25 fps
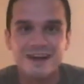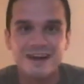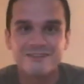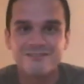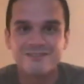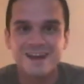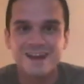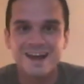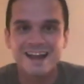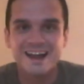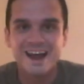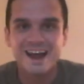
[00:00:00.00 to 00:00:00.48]

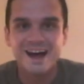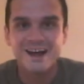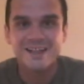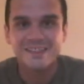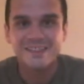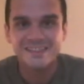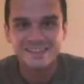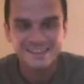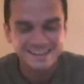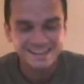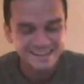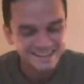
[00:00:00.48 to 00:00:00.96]
right out
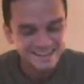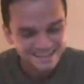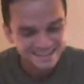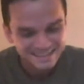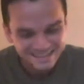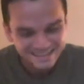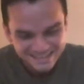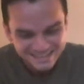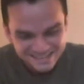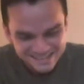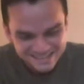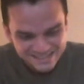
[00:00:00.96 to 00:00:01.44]
of the
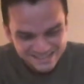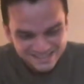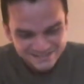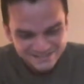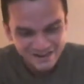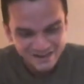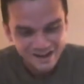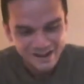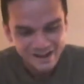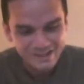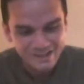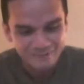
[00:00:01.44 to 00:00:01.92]

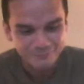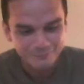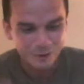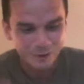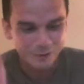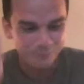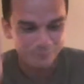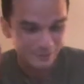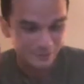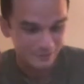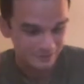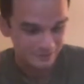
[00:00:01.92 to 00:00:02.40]

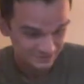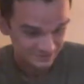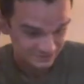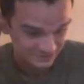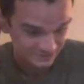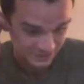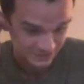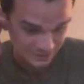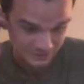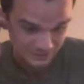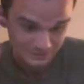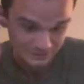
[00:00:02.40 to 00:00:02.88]
ballpark.
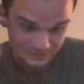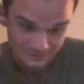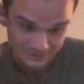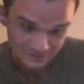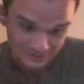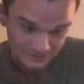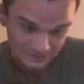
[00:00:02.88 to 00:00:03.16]
So.